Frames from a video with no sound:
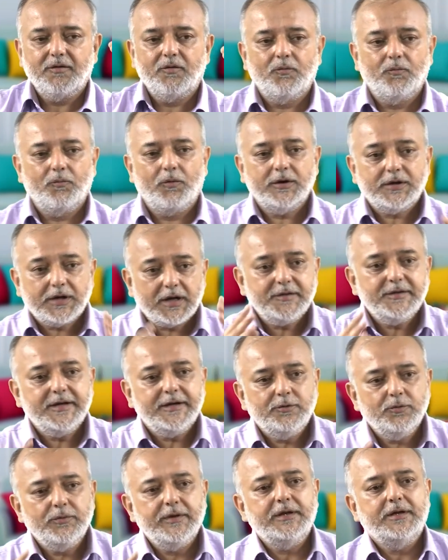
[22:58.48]
What are they
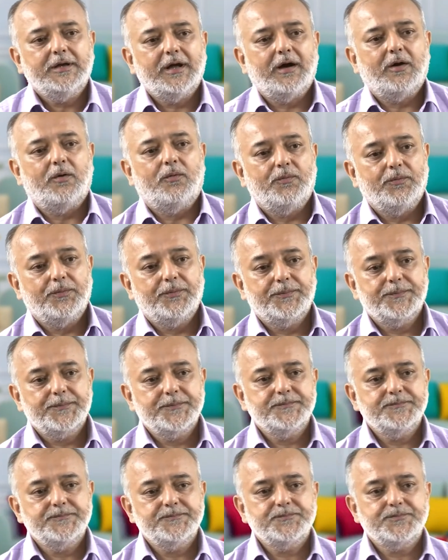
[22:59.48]
doing now?
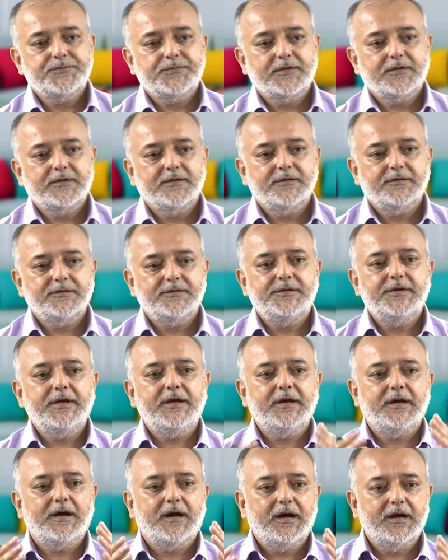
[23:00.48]

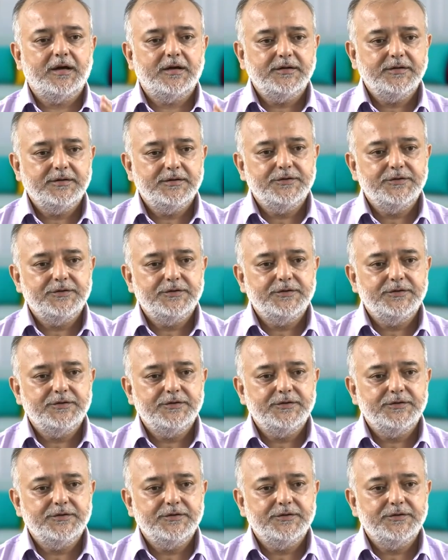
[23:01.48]
They are